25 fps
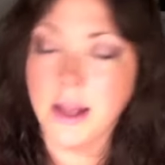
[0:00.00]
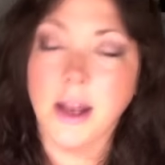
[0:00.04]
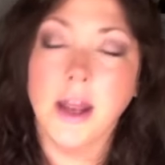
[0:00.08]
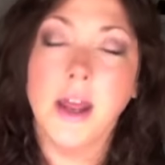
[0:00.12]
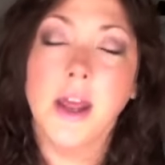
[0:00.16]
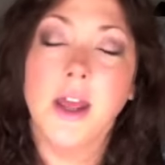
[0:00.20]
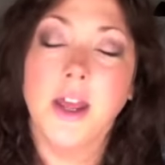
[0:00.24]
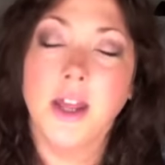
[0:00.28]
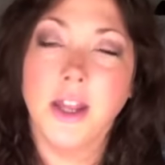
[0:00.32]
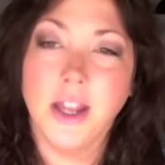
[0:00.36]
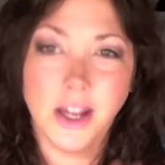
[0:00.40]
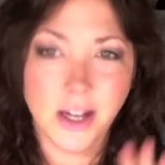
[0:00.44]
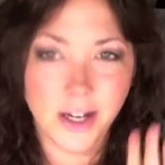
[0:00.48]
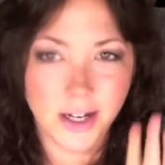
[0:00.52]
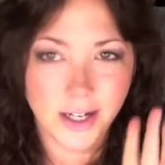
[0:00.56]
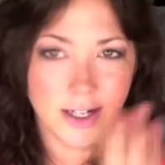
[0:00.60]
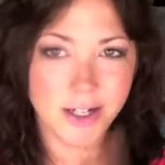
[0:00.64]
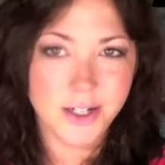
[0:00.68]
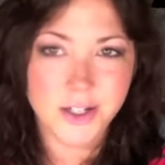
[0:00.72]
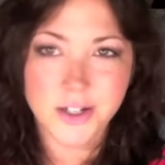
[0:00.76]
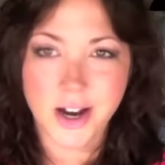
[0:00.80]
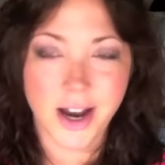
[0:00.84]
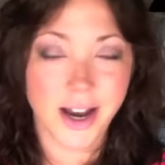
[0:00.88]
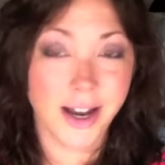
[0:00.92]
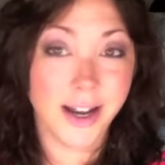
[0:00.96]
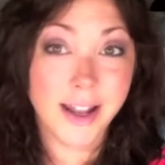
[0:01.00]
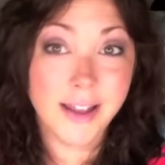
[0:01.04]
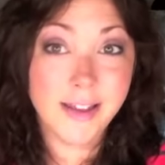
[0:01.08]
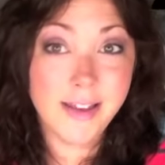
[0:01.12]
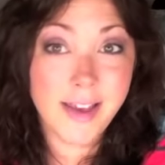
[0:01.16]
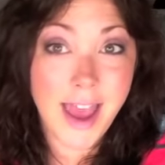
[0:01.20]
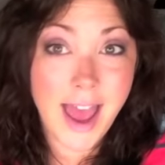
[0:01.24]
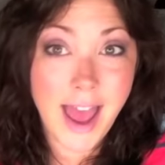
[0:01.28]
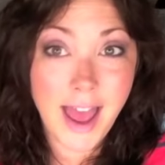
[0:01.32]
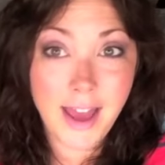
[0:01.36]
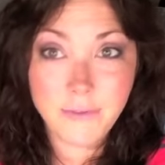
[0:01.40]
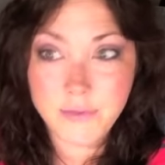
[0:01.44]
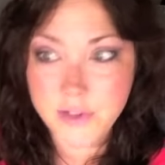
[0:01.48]
it, you're going to try it because
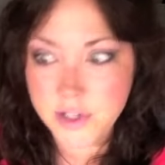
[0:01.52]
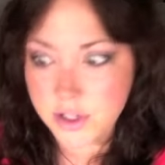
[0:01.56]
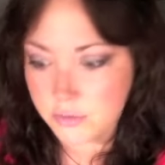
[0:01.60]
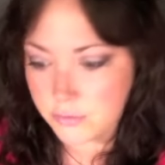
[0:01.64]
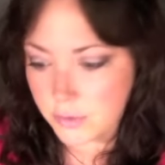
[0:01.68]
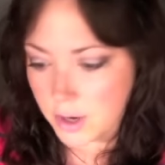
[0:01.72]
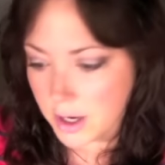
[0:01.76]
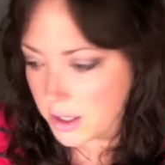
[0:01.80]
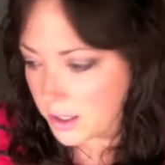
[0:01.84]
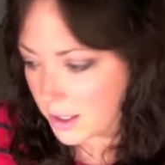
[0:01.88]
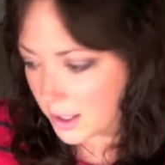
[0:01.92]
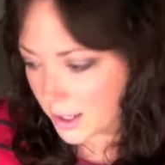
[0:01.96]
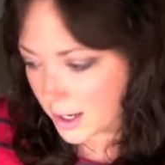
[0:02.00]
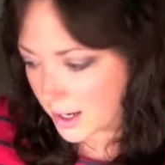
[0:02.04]
you have to, right? You